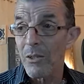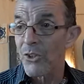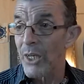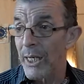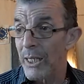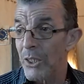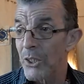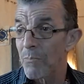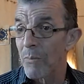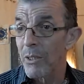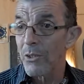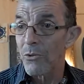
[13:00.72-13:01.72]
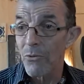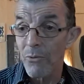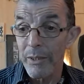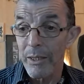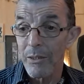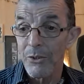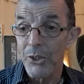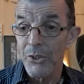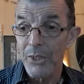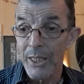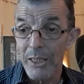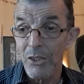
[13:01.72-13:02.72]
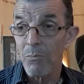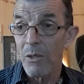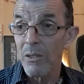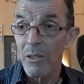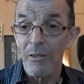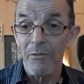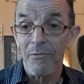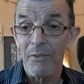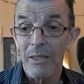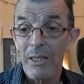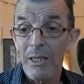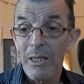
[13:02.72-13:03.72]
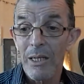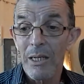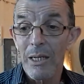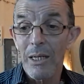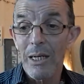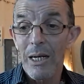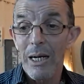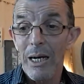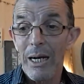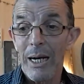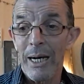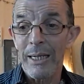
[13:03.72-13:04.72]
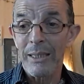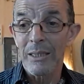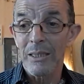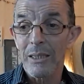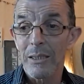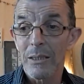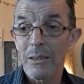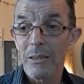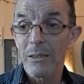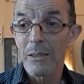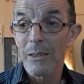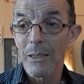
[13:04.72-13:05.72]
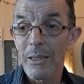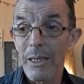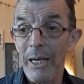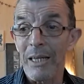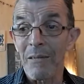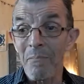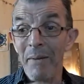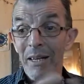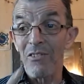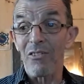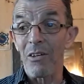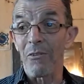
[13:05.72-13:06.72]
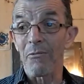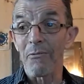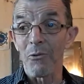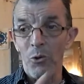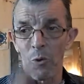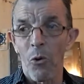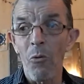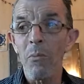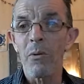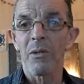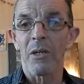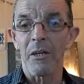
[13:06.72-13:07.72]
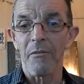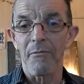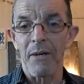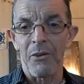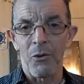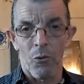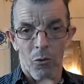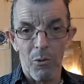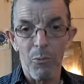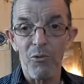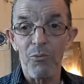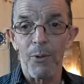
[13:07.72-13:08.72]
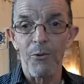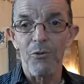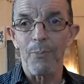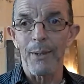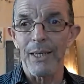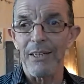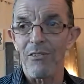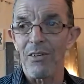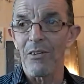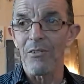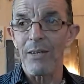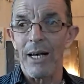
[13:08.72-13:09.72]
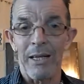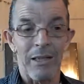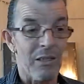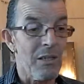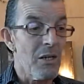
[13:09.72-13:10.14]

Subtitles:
change my career, to change my life. And in the midst of normal life and normal responsibilities and